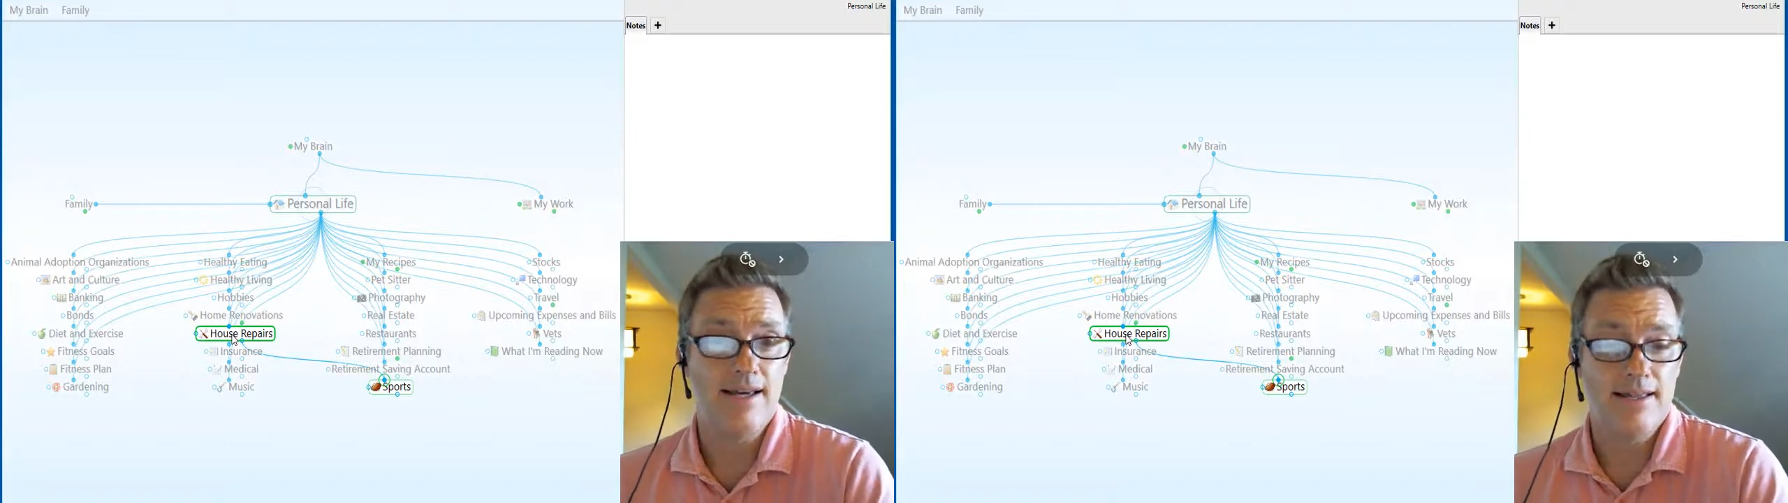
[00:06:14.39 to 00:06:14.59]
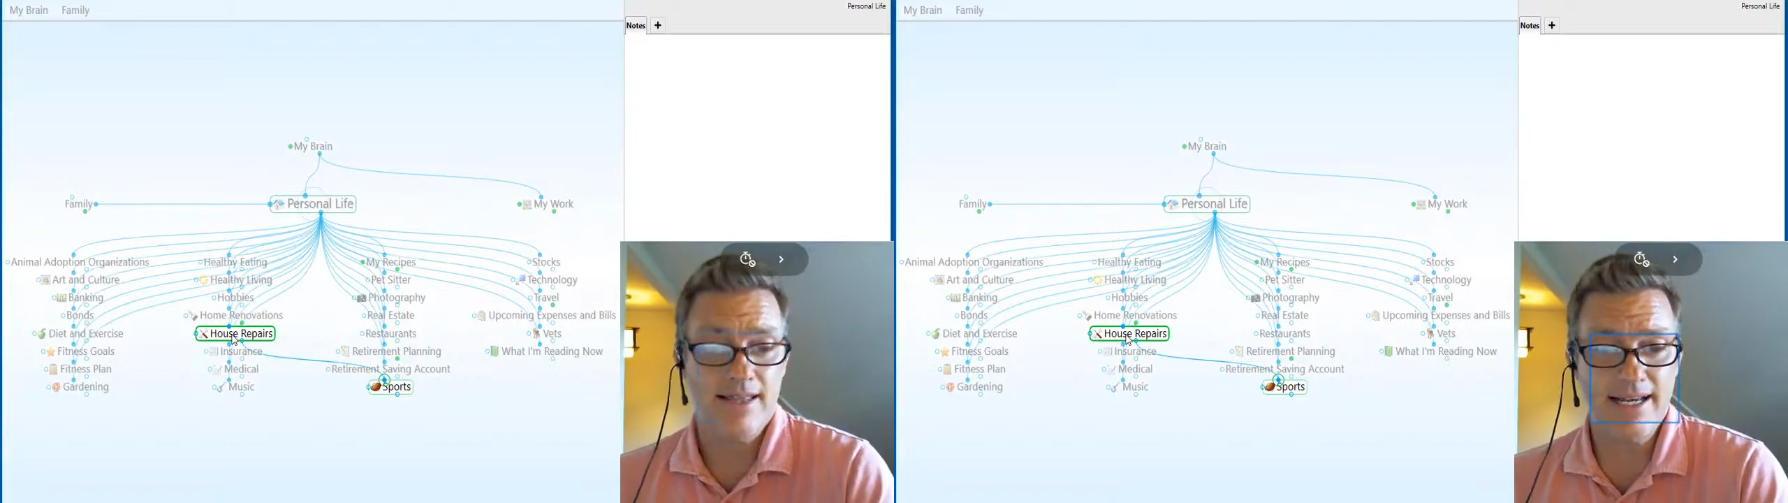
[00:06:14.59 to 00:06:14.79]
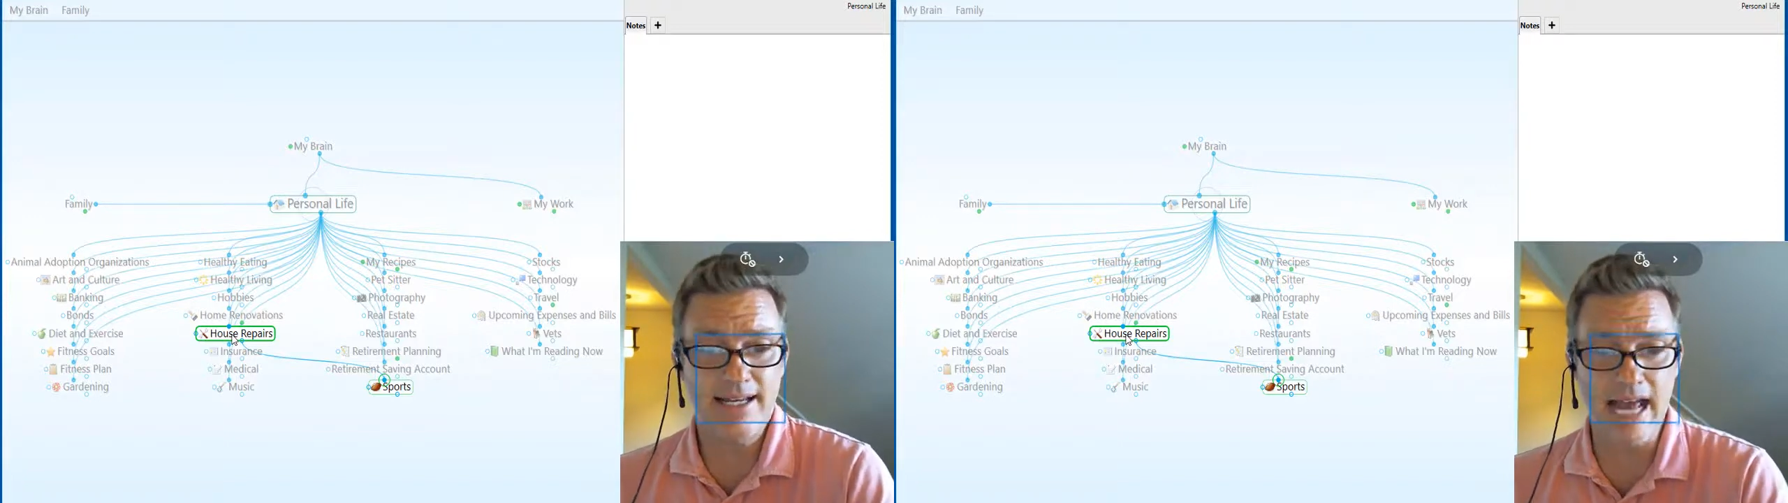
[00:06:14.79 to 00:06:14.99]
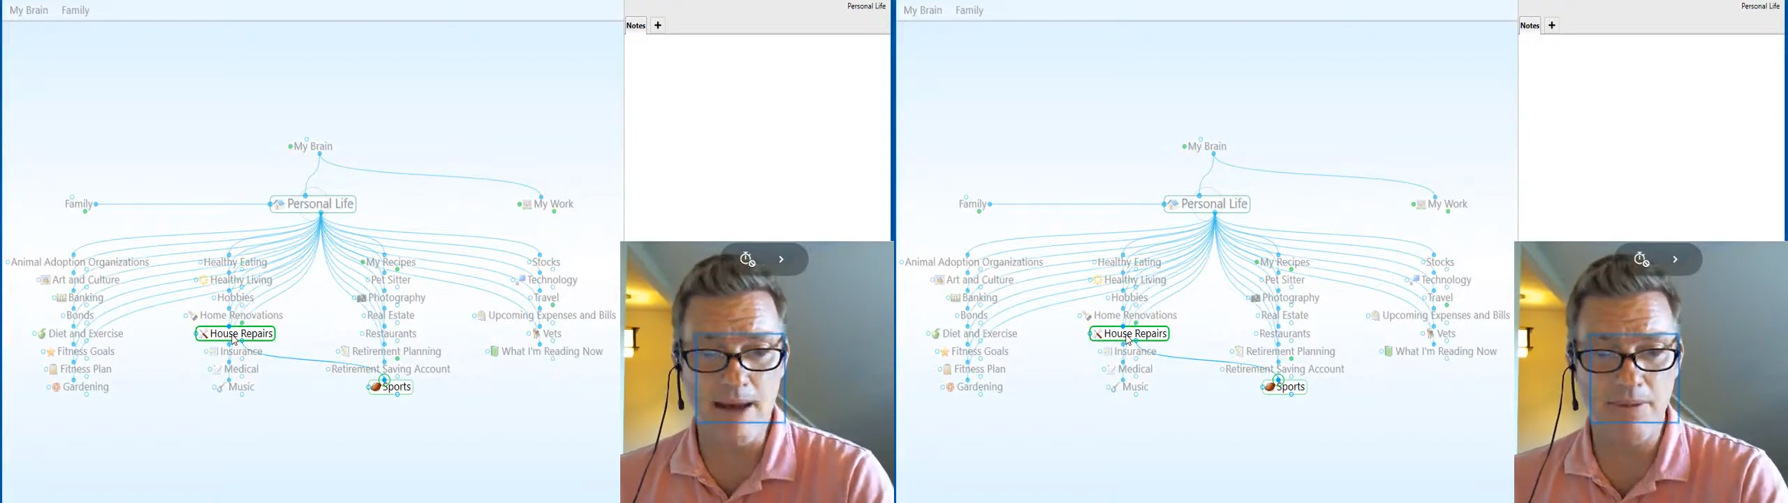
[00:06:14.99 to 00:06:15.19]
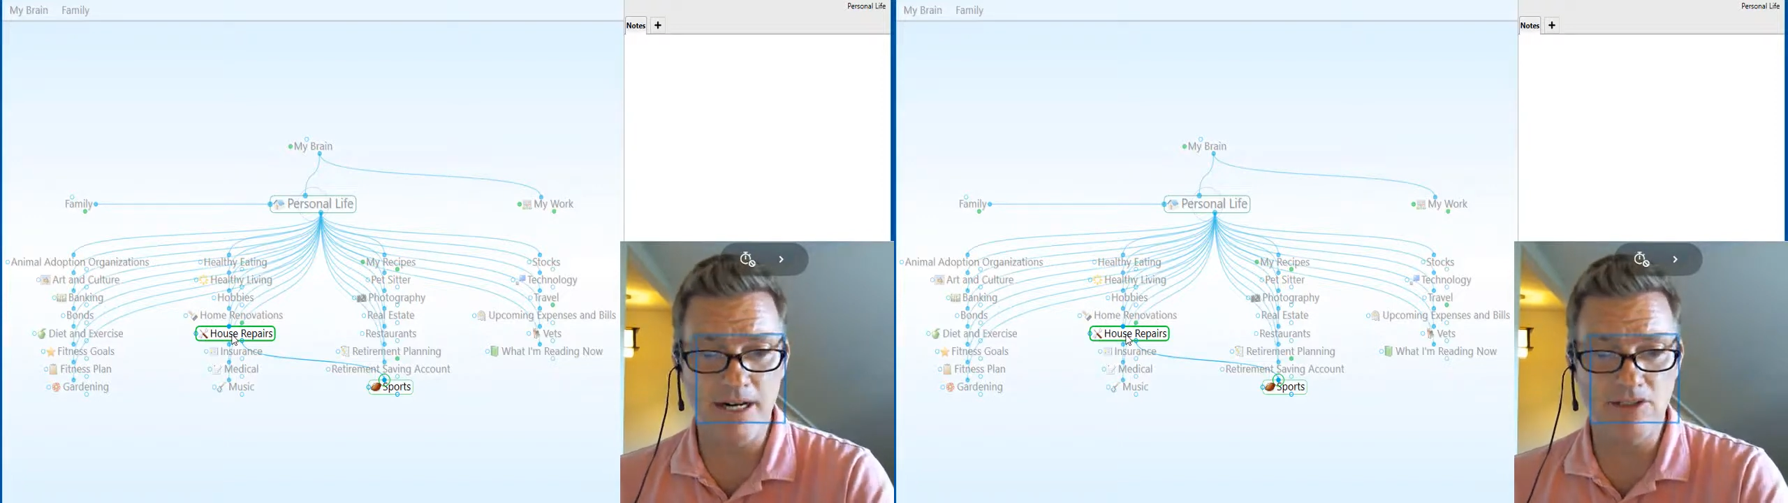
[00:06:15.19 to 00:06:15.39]
That can
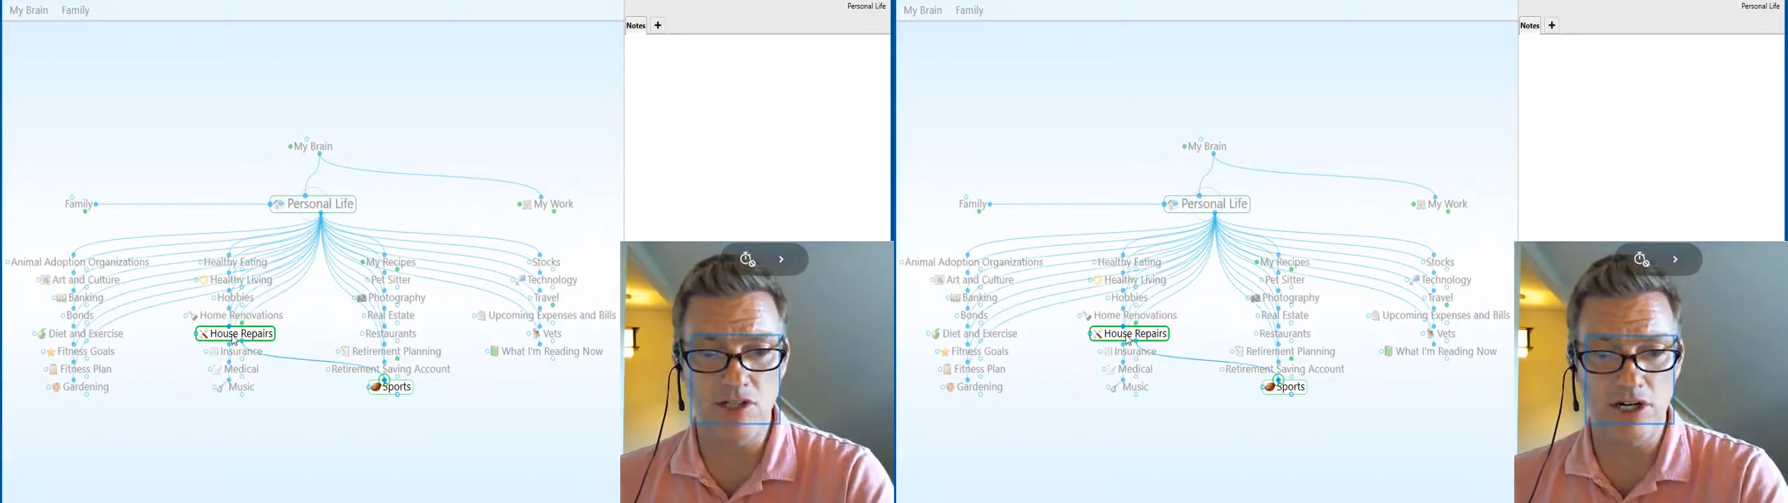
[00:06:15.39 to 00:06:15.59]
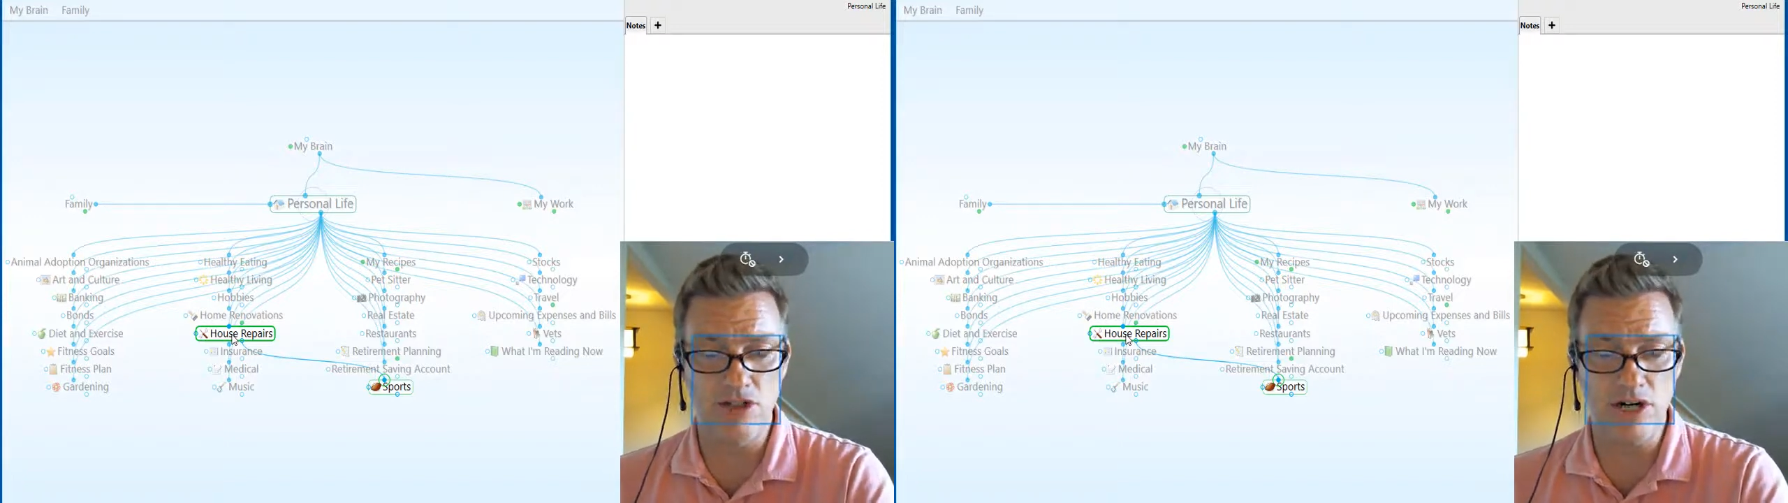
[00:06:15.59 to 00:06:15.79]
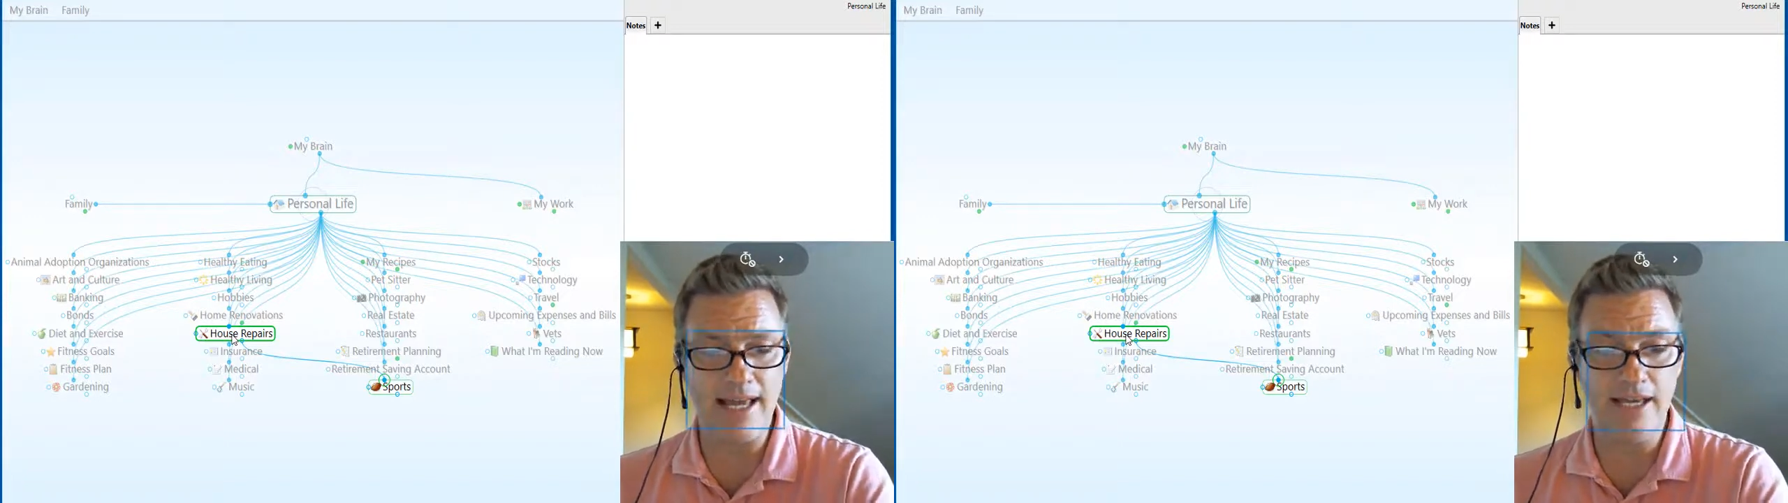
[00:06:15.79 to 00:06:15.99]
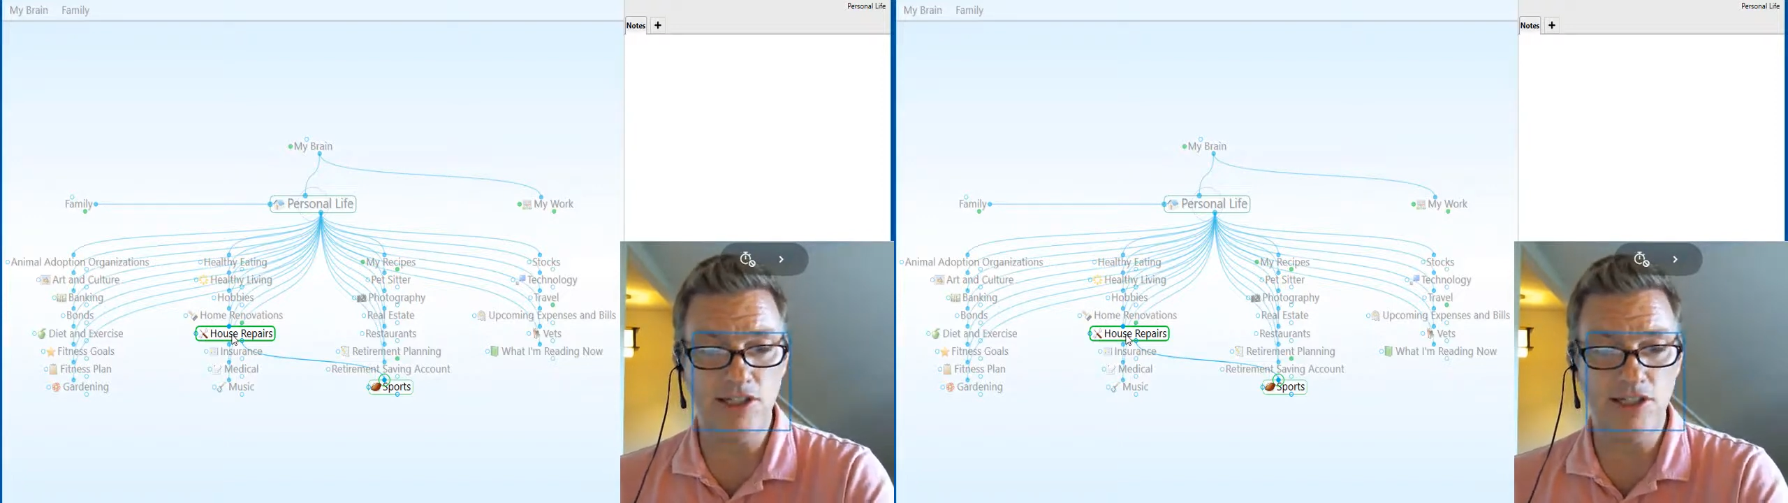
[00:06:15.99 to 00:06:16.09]
happen. I started dragging a